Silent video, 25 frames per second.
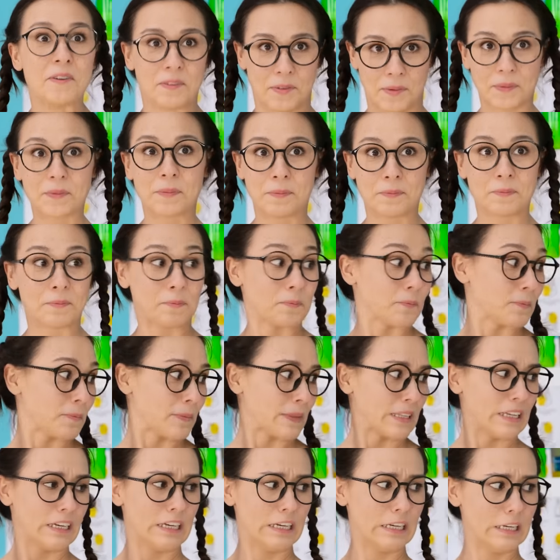Wow!
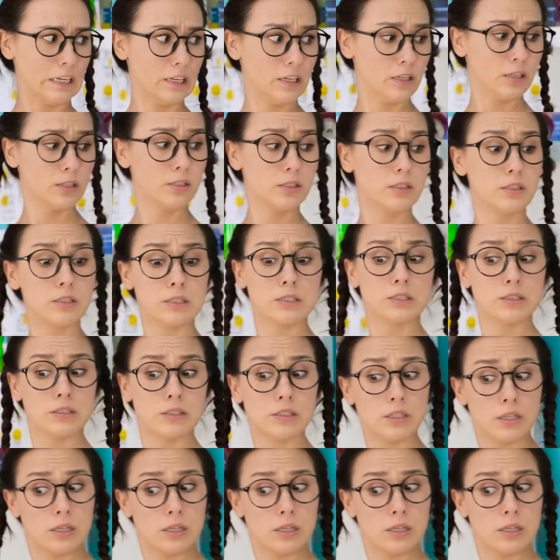Just what I need!